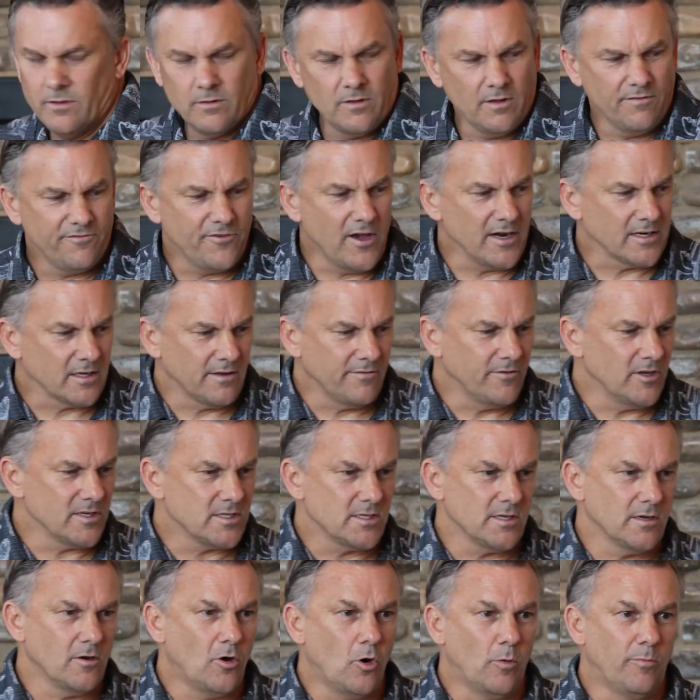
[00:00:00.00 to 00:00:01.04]
the
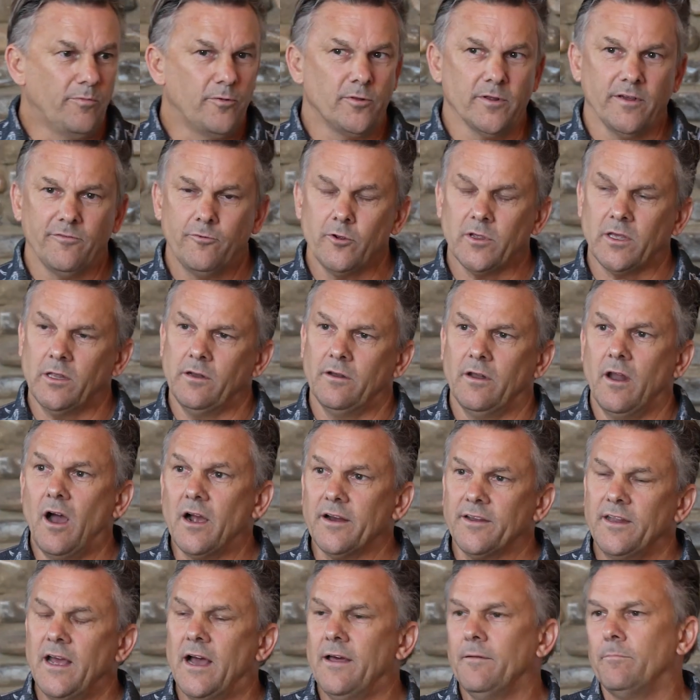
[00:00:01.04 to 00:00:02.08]
effectiveness, and hopefully if we can
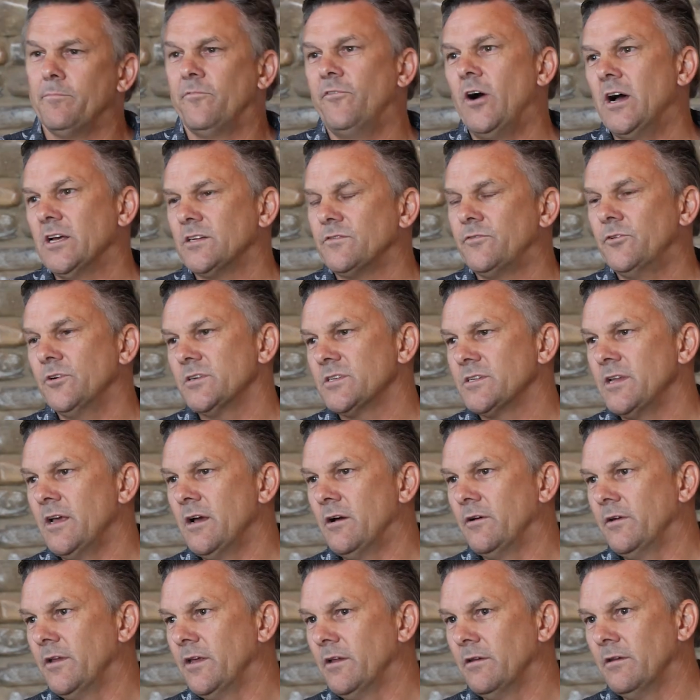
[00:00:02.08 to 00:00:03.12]
knock that phosphorus
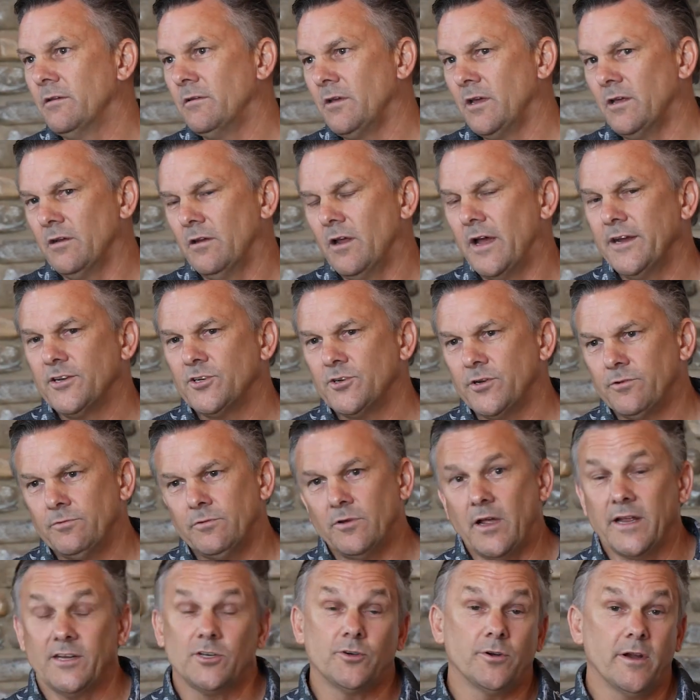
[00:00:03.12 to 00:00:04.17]
down and
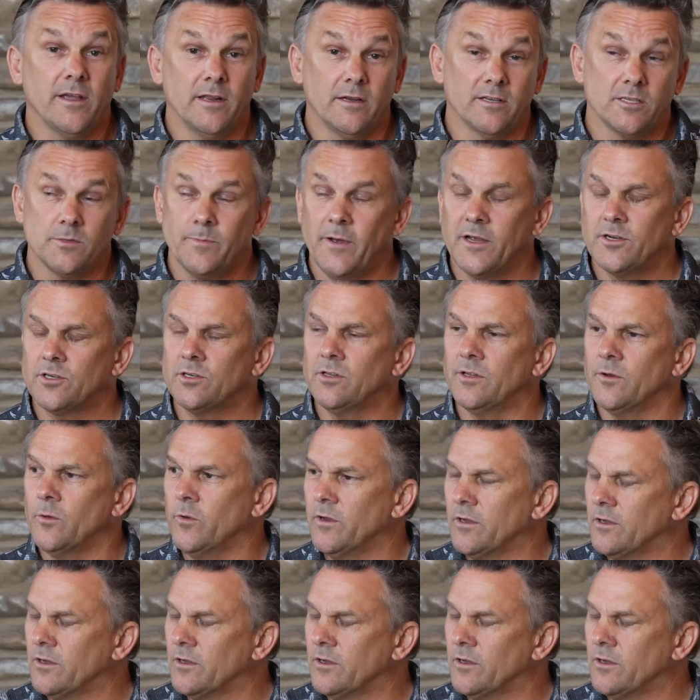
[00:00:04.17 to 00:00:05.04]
nitrate especially,